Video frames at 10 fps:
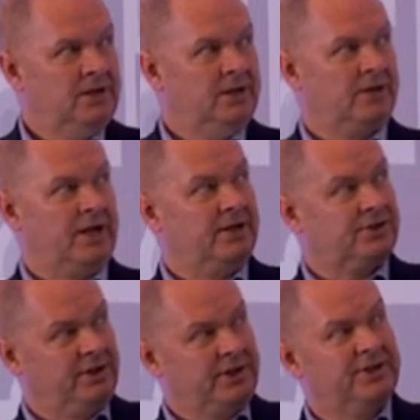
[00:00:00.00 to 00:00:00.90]
Okay,
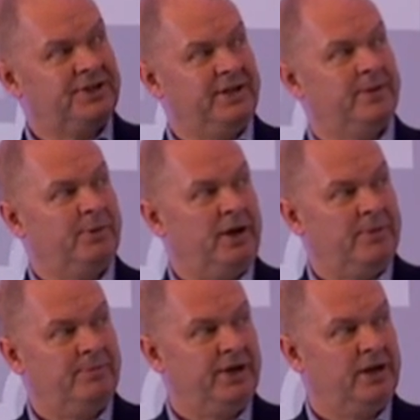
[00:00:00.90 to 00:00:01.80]
so you can see the
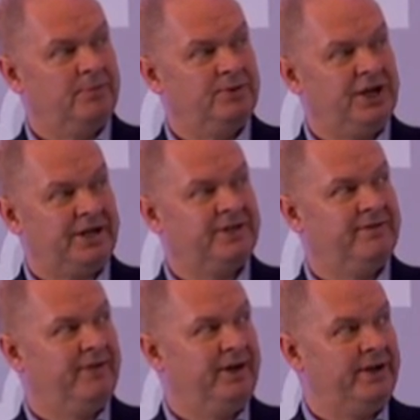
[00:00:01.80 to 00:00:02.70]
primary
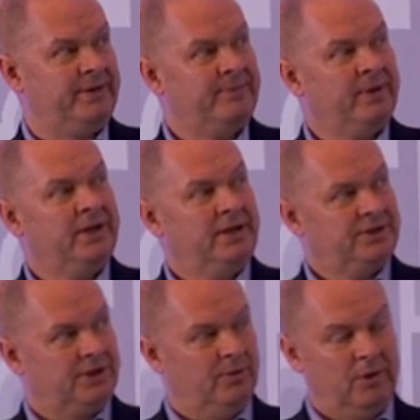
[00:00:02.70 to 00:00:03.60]
objective there.
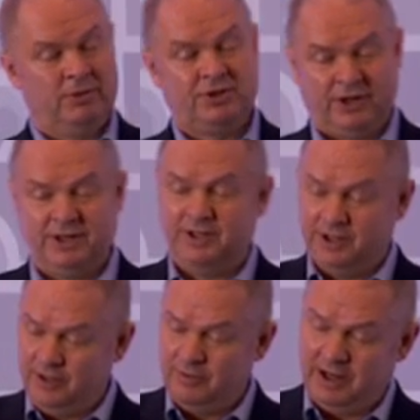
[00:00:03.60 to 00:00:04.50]
So what we're trying to
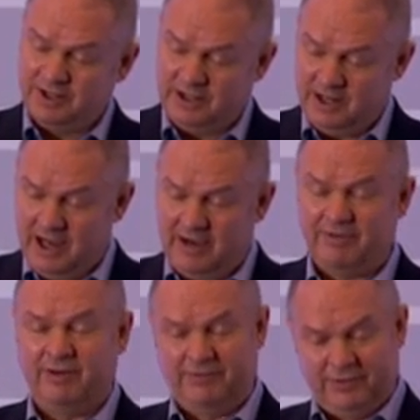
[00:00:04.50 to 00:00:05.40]
do is to have
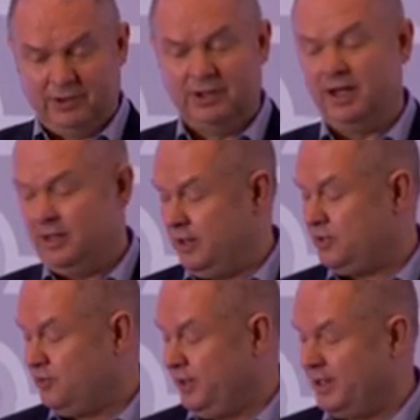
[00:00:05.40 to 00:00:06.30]
full
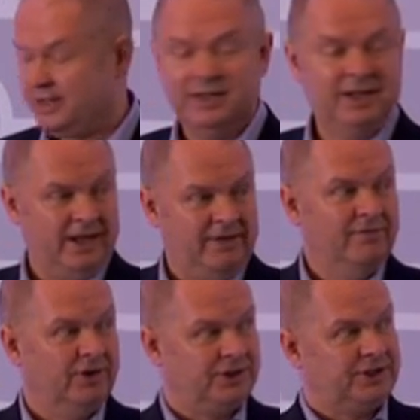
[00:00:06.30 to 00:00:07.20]
electronic
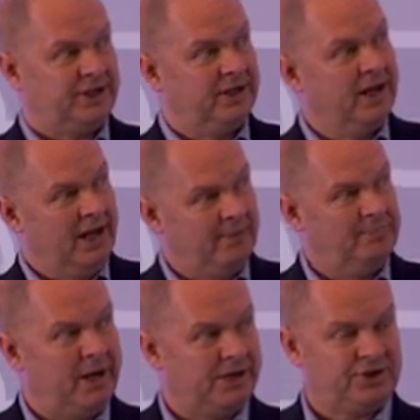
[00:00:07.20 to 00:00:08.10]
invoicing and
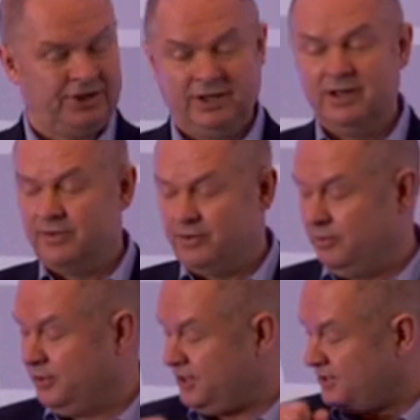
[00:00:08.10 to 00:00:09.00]
matching through
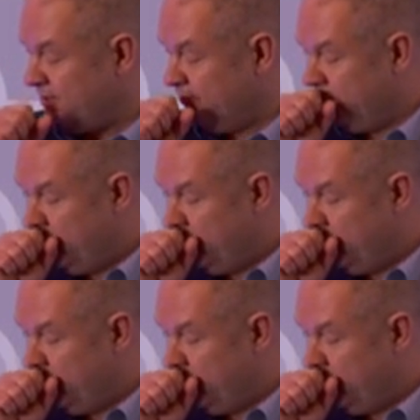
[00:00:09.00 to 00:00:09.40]
the system.